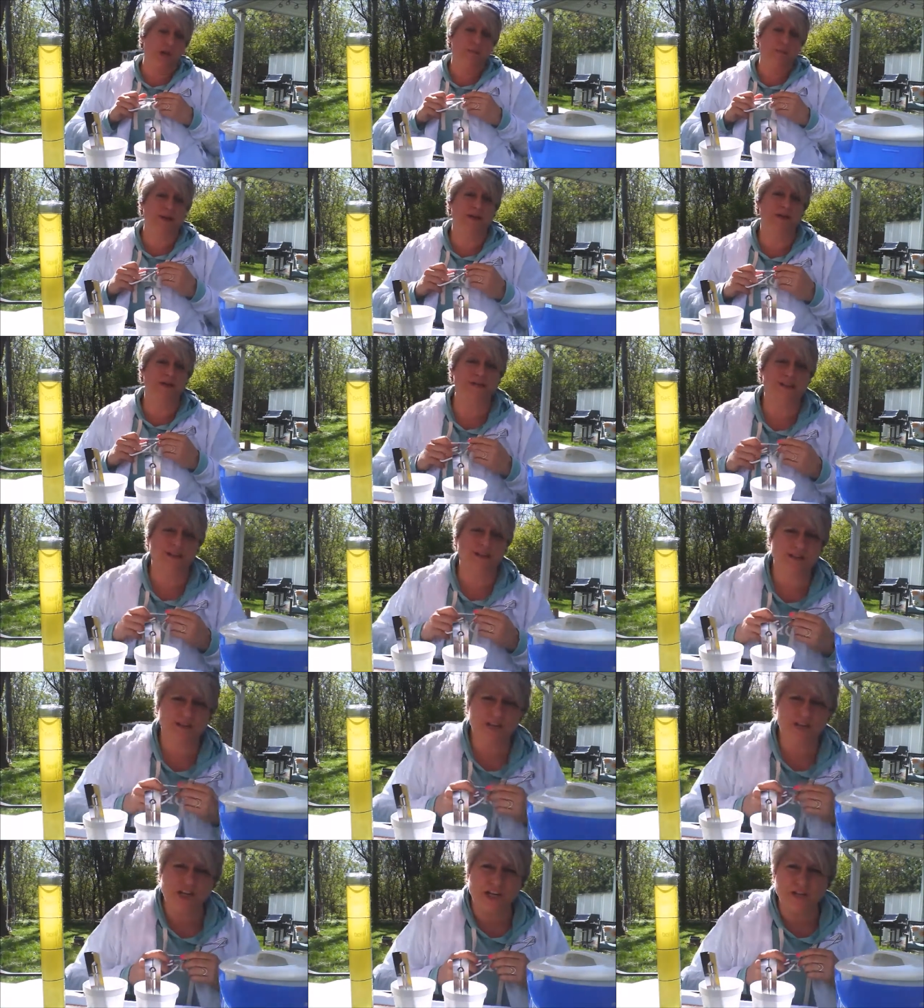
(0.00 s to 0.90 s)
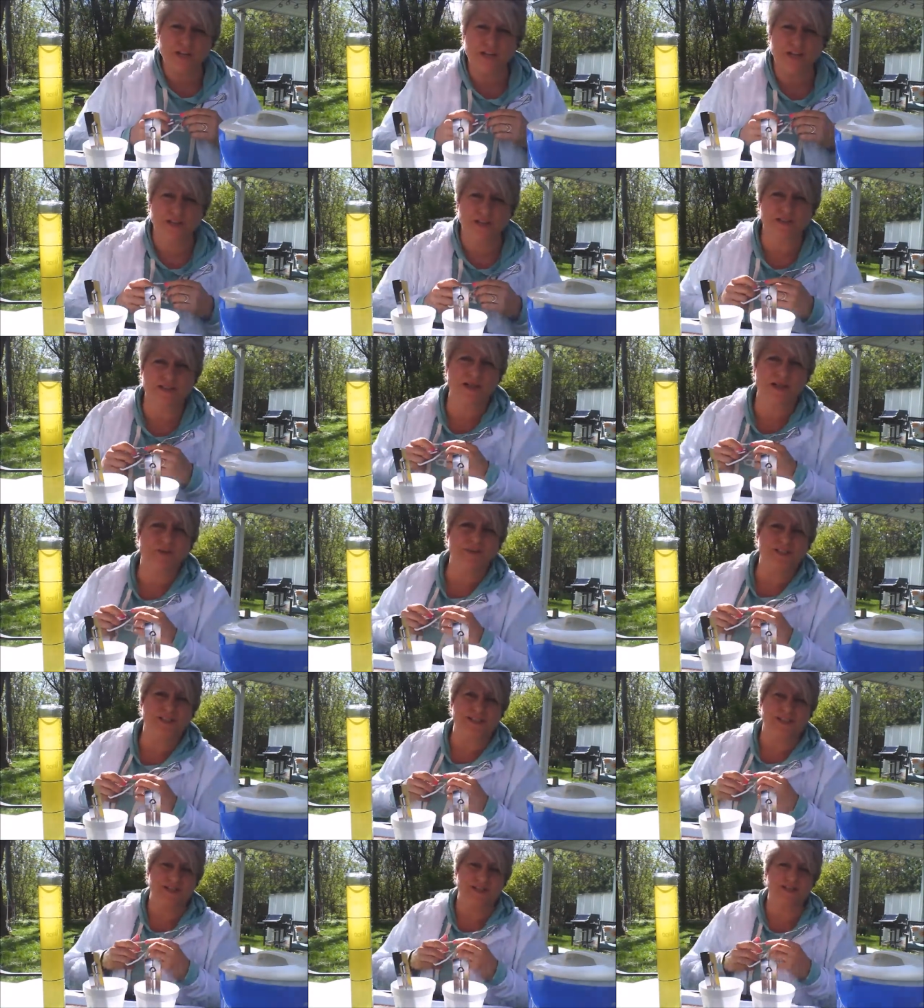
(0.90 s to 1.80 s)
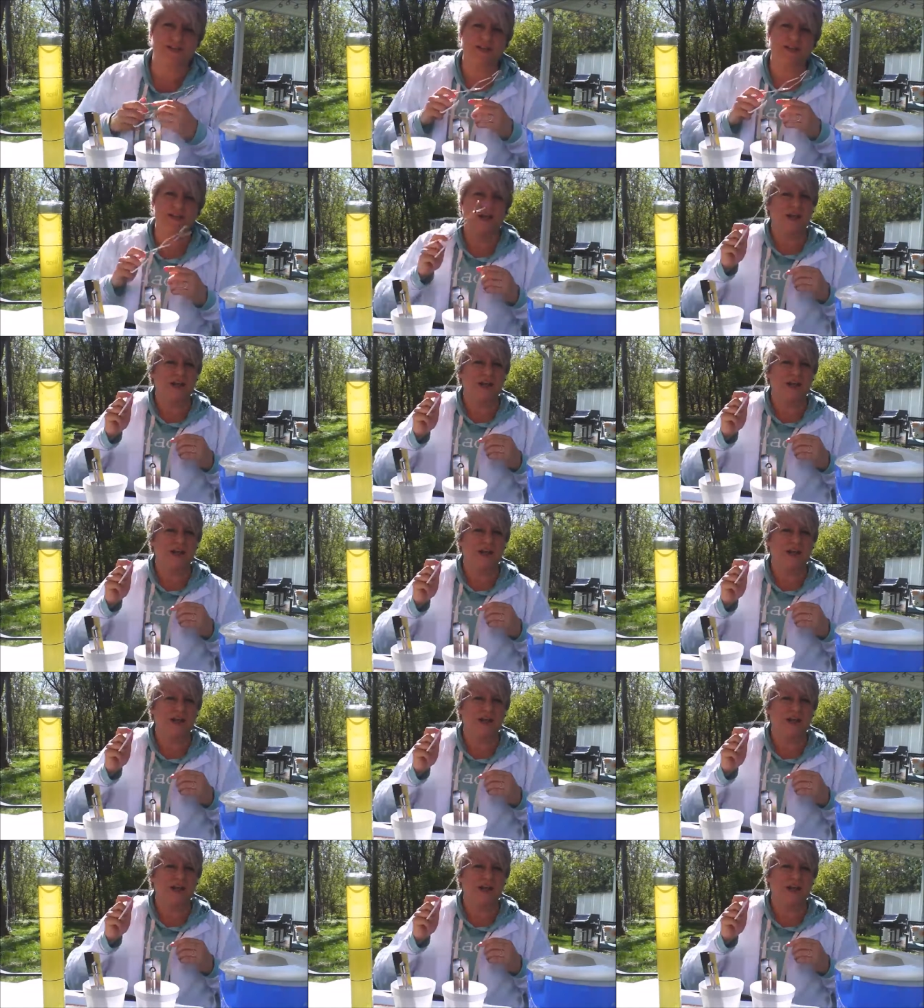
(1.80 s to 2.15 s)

based on the change in the substance.